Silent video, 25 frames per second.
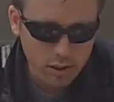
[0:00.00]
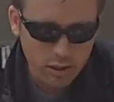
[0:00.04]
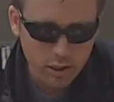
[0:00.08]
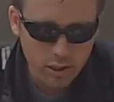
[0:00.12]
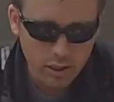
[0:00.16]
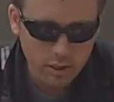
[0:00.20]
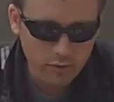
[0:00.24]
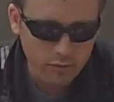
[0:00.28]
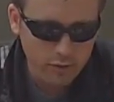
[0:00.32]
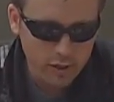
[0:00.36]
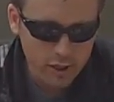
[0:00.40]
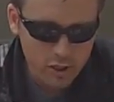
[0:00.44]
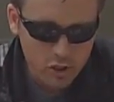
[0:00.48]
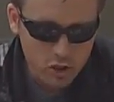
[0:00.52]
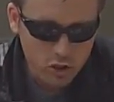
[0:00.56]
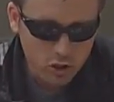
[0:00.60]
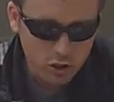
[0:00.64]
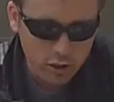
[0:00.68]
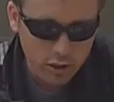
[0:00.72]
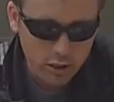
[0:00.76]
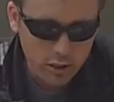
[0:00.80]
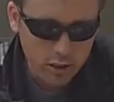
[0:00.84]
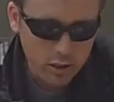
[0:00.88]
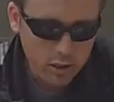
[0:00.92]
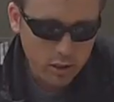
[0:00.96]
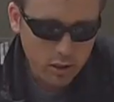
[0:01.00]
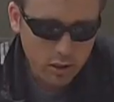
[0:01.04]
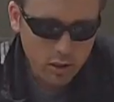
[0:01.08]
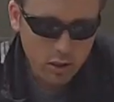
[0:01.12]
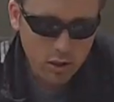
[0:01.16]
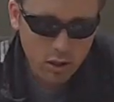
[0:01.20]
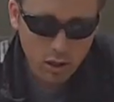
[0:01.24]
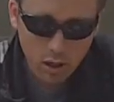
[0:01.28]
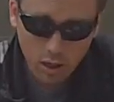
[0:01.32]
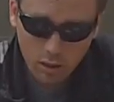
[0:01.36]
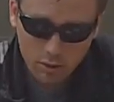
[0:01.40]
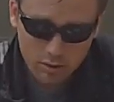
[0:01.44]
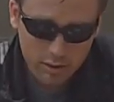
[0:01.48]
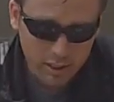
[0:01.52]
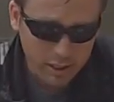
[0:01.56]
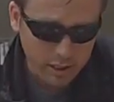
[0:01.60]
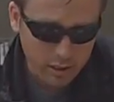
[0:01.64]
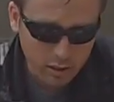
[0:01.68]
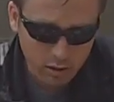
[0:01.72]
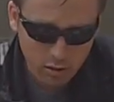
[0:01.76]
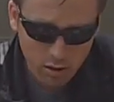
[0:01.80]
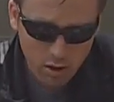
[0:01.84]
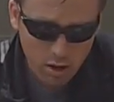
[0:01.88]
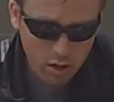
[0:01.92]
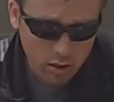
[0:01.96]
And eventually I'll take
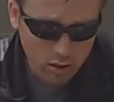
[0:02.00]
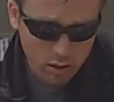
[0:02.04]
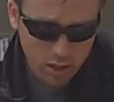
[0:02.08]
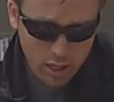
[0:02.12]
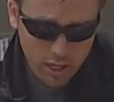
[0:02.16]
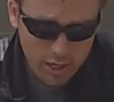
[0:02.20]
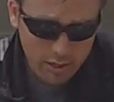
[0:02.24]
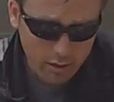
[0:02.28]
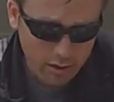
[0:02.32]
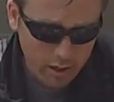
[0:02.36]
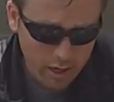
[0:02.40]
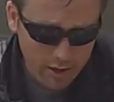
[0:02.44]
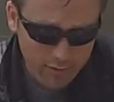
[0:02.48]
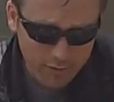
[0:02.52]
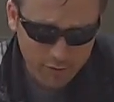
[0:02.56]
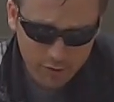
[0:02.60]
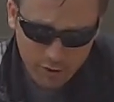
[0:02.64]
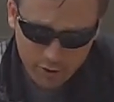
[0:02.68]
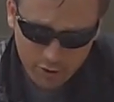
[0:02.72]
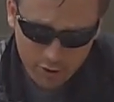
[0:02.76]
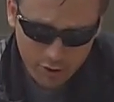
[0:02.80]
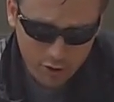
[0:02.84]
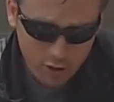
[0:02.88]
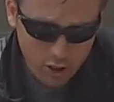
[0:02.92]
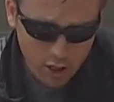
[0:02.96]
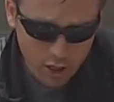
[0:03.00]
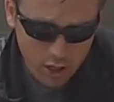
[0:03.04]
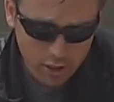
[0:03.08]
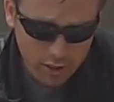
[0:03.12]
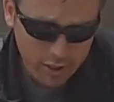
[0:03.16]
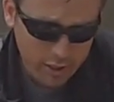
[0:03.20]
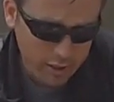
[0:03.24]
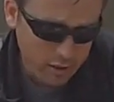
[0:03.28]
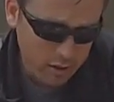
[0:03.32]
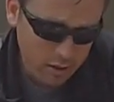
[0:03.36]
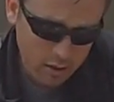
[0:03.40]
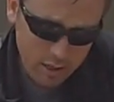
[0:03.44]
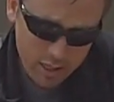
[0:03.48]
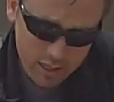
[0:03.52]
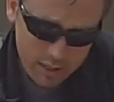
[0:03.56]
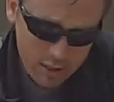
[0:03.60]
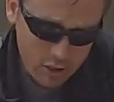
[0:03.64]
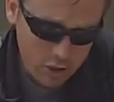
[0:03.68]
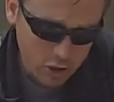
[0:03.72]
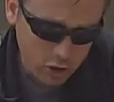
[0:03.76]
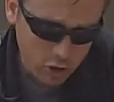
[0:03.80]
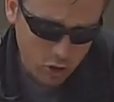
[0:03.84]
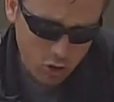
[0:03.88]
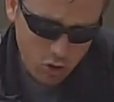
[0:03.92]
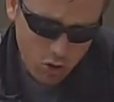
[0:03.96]
a long line, I'll have it on the dog, and I'll
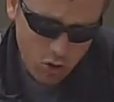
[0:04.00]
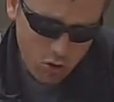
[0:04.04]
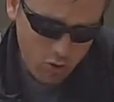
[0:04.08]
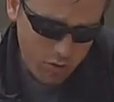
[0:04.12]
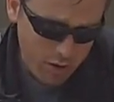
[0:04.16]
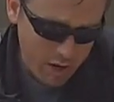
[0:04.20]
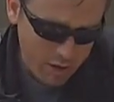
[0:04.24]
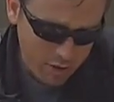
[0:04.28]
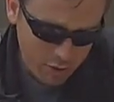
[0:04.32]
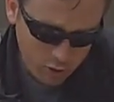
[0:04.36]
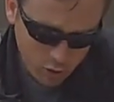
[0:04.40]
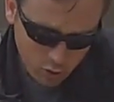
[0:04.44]
actually go around